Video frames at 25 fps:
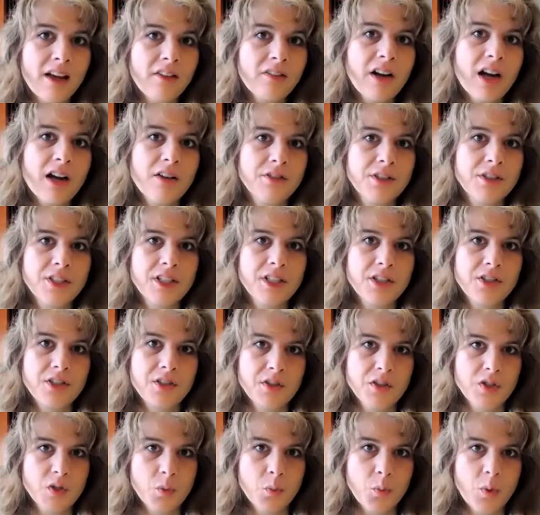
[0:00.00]

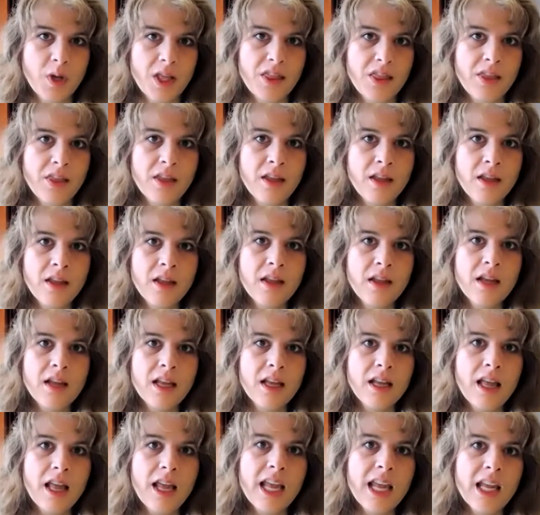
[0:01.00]
conversations with
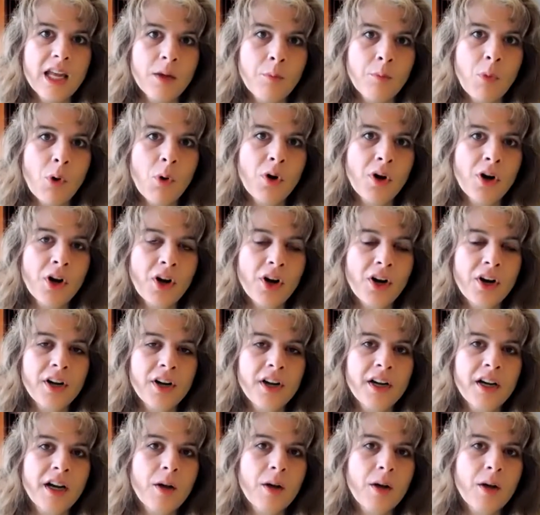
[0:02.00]
him or her